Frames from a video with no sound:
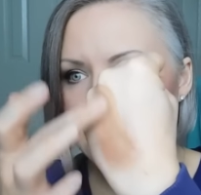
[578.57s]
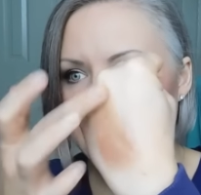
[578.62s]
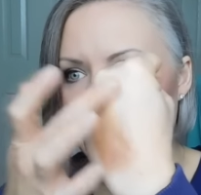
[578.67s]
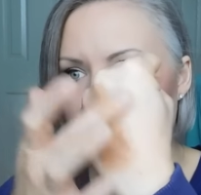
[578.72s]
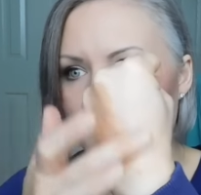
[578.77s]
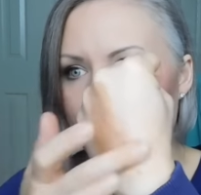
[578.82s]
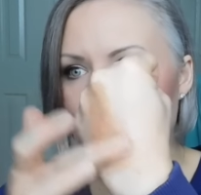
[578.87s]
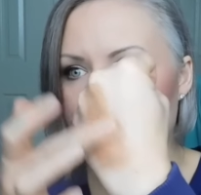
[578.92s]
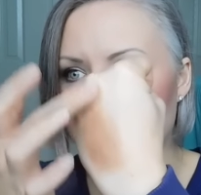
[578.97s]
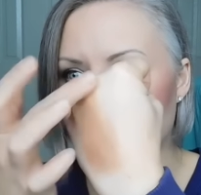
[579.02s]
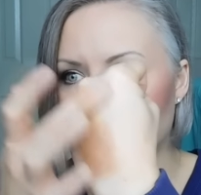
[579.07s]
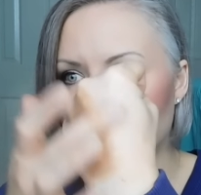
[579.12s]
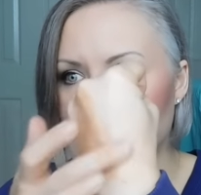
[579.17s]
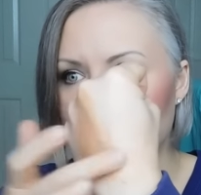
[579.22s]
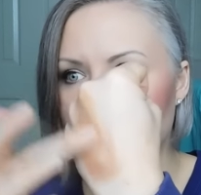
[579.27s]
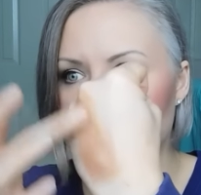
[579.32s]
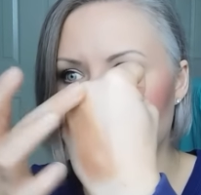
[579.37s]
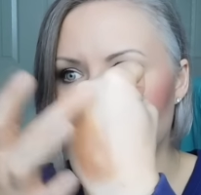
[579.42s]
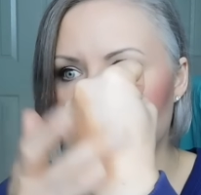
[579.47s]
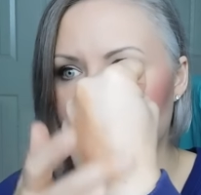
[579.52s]

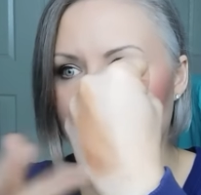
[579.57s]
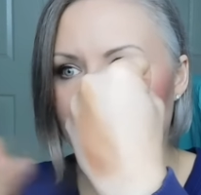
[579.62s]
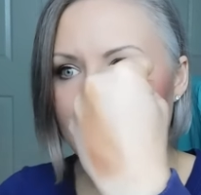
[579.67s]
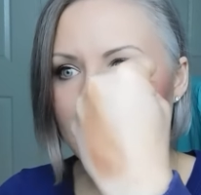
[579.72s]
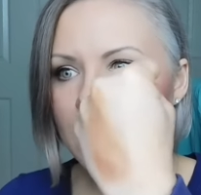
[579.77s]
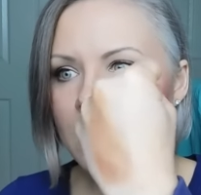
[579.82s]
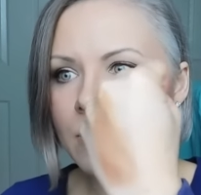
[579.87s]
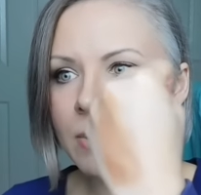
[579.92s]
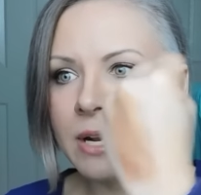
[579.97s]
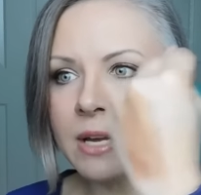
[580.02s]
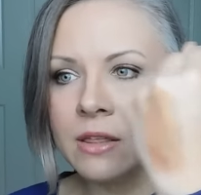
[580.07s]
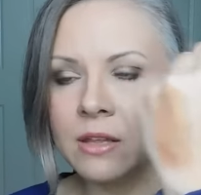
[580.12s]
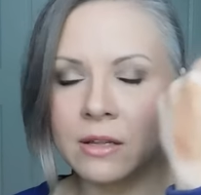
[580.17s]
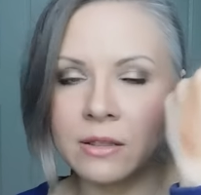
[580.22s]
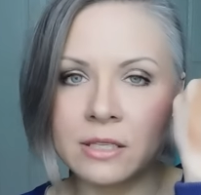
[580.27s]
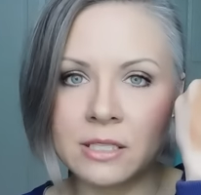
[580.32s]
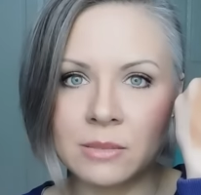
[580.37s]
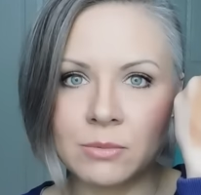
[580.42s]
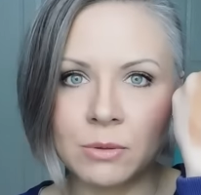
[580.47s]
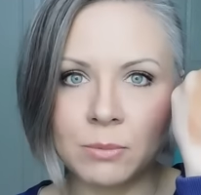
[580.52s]
However, you know what I
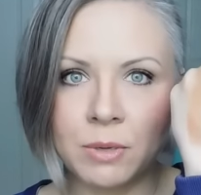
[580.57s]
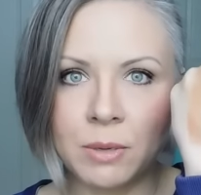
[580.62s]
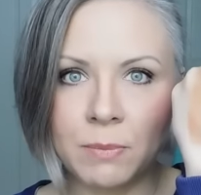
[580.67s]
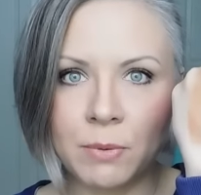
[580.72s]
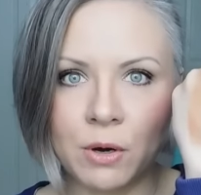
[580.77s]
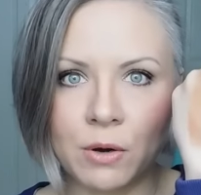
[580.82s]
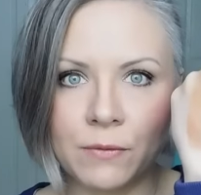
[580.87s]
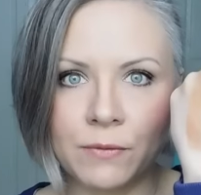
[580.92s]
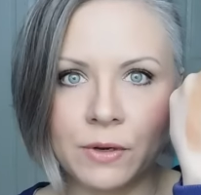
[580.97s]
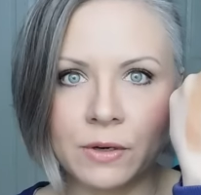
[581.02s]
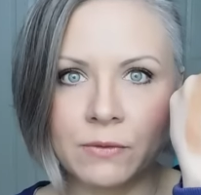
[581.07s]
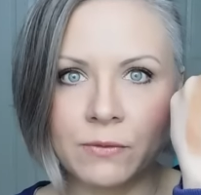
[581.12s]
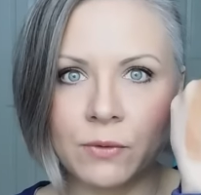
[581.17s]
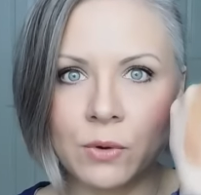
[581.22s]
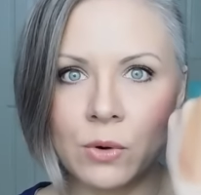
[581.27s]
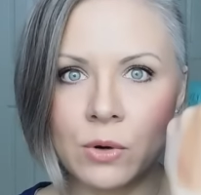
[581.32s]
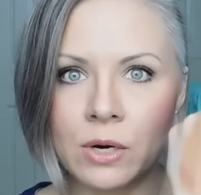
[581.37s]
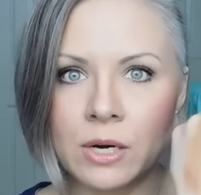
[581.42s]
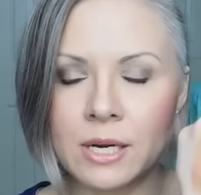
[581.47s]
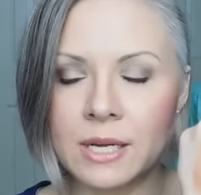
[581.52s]
thought this would be perfect
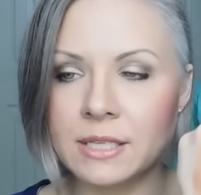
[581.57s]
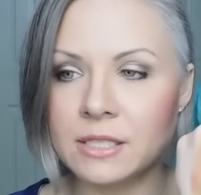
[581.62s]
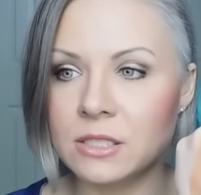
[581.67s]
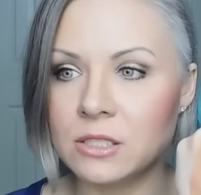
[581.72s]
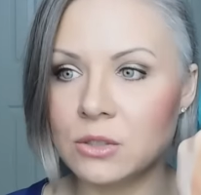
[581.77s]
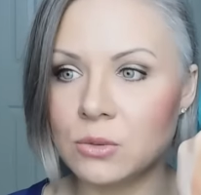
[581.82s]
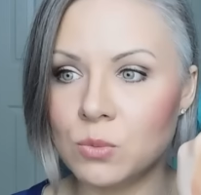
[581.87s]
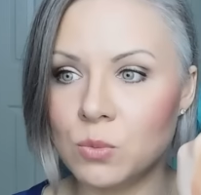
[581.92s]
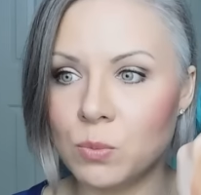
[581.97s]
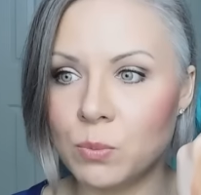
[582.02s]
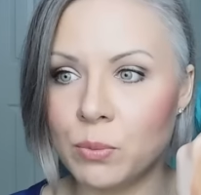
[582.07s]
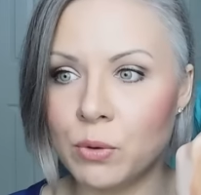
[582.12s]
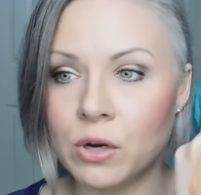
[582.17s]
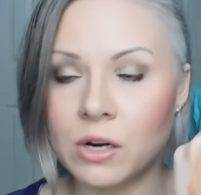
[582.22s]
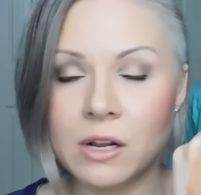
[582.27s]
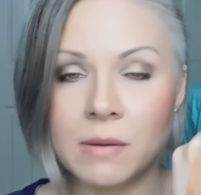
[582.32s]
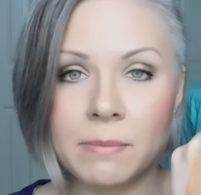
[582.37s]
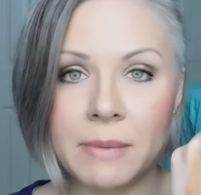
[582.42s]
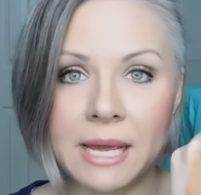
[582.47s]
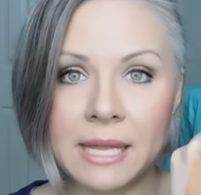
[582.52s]
for is to put
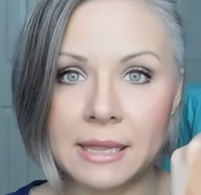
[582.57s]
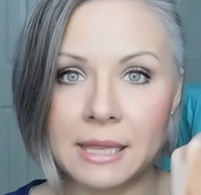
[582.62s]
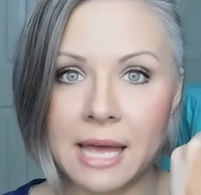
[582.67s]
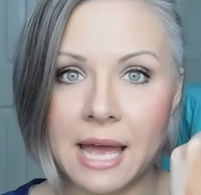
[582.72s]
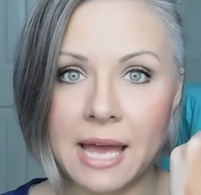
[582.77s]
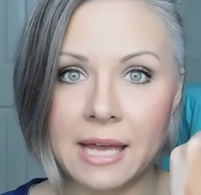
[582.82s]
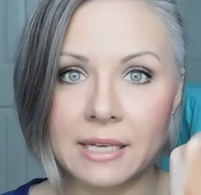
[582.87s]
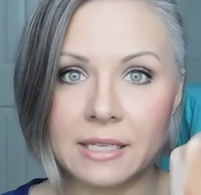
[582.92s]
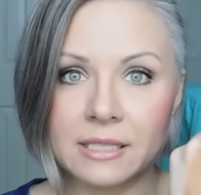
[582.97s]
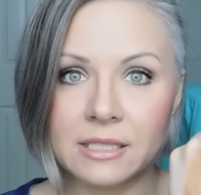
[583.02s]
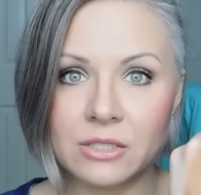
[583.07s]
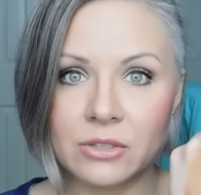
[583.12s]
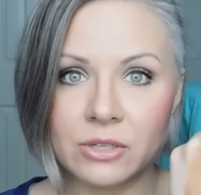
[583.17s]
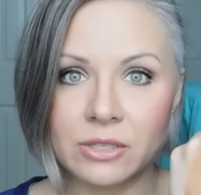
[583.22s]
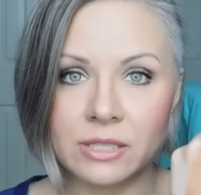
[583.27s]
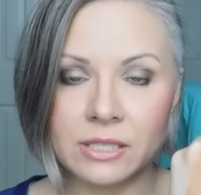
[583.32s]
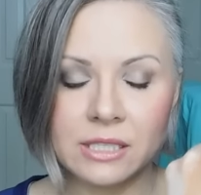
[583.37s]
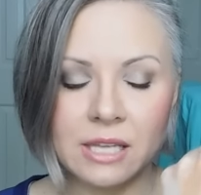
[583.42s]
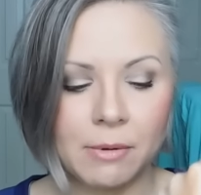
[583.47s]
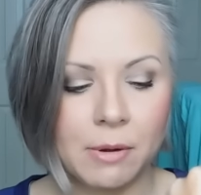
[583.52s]
on my legs during
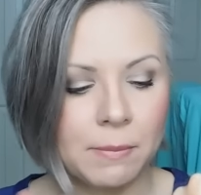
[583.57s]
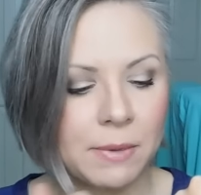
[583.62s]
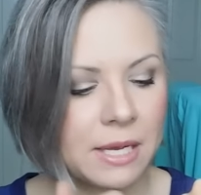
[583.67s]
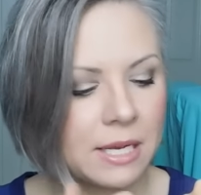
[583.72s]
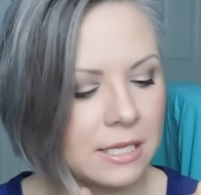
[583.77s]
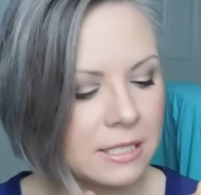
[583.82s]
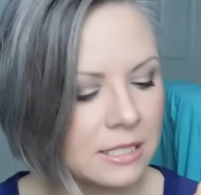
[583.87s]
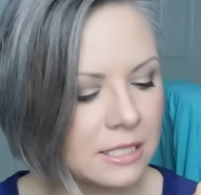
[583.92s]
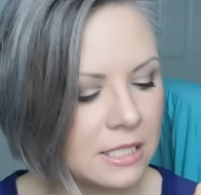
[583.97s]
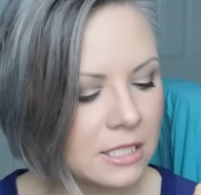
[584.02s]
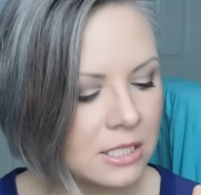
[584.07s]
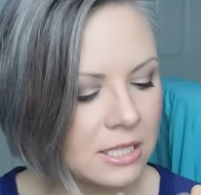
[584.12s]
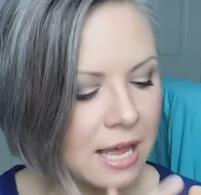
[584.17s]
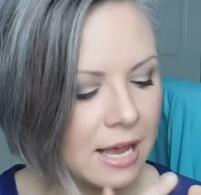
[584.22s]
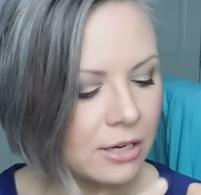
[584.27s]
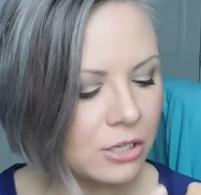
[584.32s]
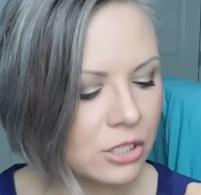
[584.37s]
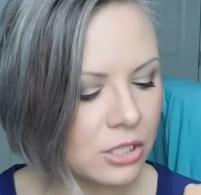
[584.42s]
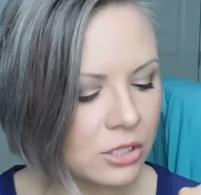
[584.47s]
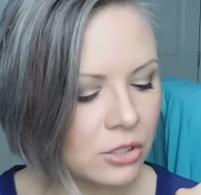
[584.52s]
the summer because this
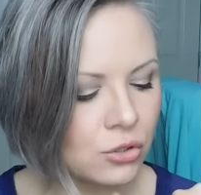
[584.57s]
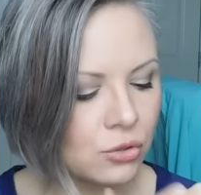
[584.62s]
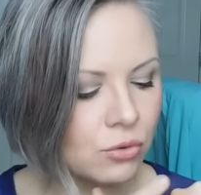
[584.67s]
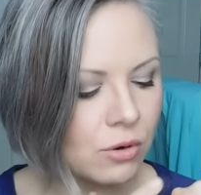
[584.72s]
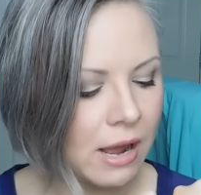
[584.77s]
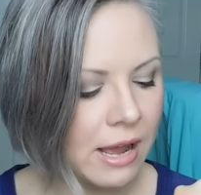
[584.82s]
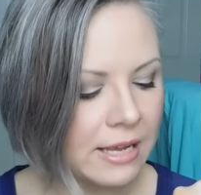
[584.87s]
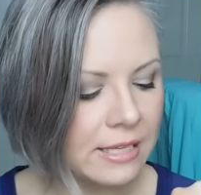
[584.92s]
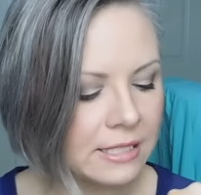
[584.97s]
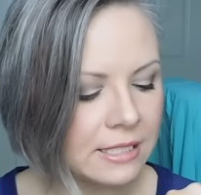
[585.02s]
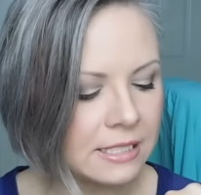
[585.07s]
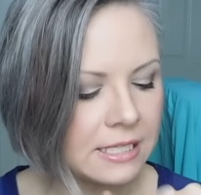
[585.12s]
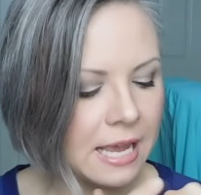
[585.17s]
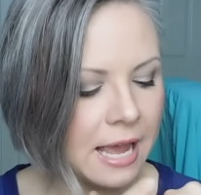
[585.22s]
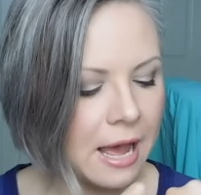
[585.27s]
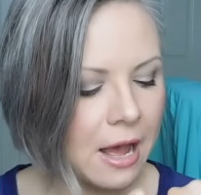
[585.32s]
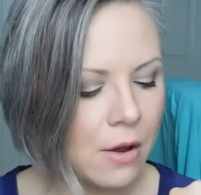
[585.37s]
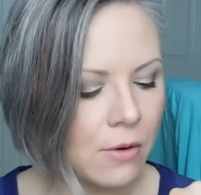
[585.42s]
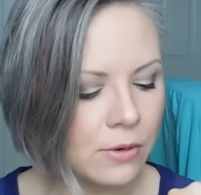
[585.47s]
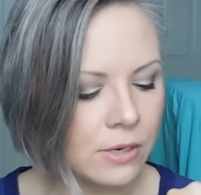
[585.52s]
actually dries
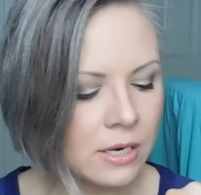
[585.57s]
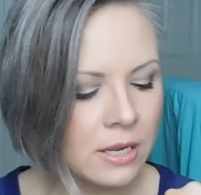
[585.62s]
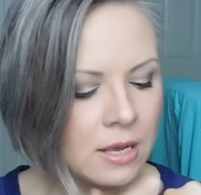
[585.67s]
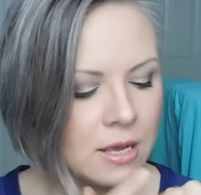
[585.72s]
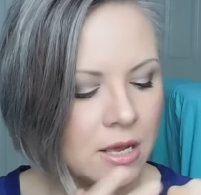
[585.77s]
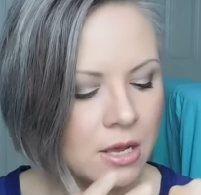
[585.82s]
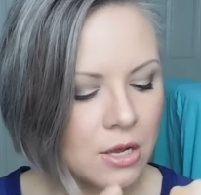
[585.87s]
down